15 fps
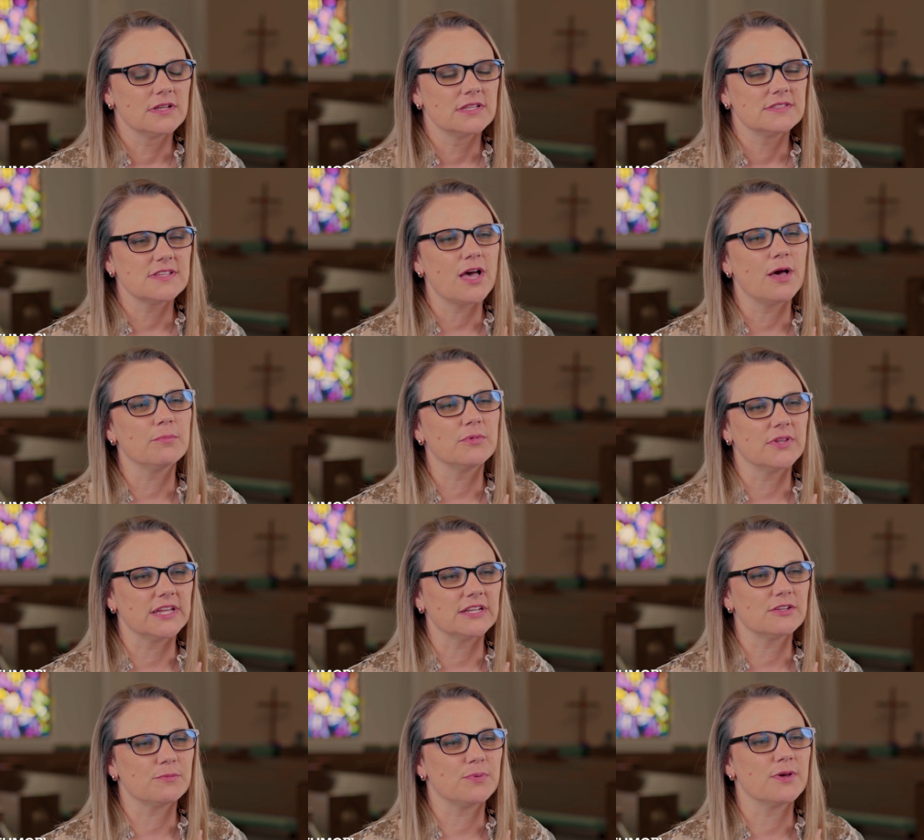It's
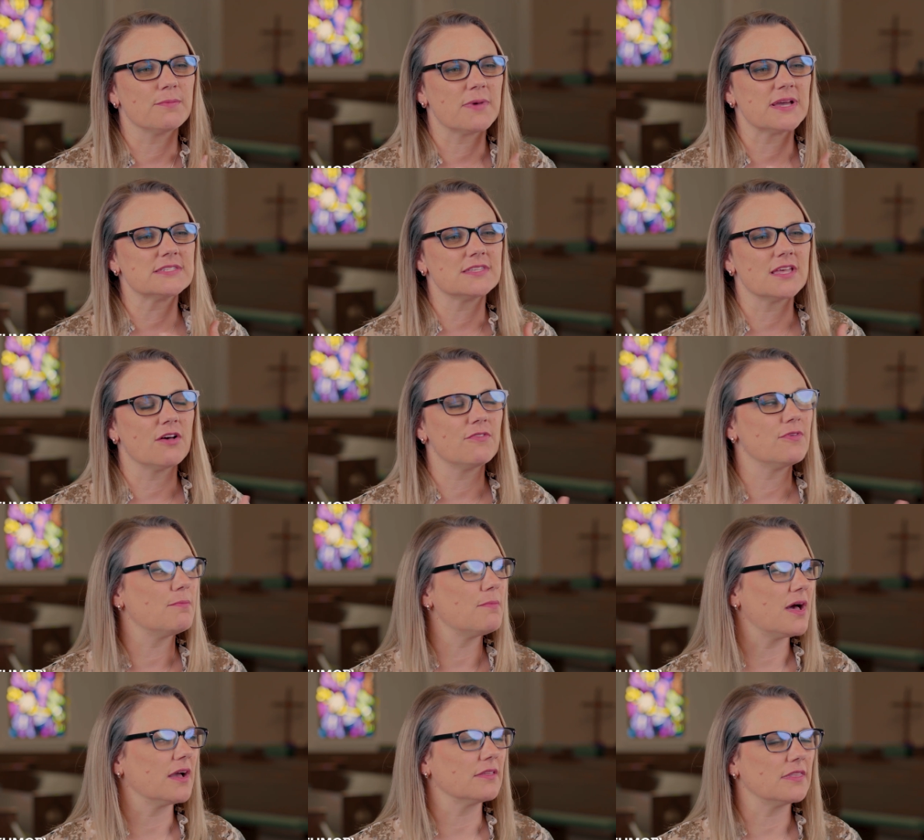humbling to put myself
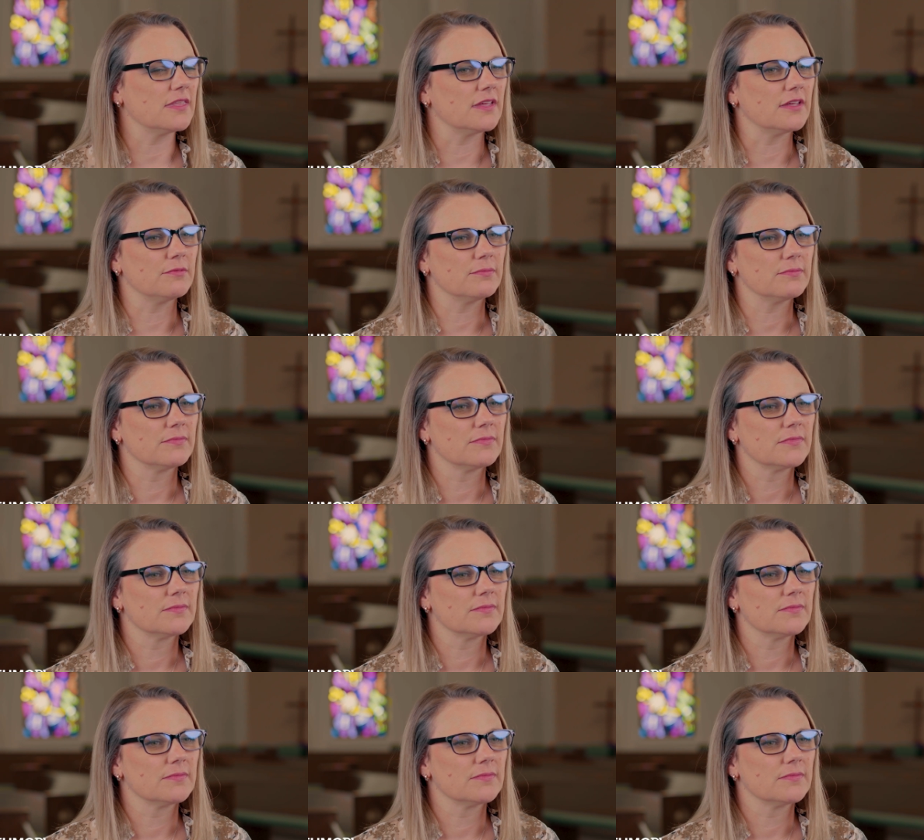among them,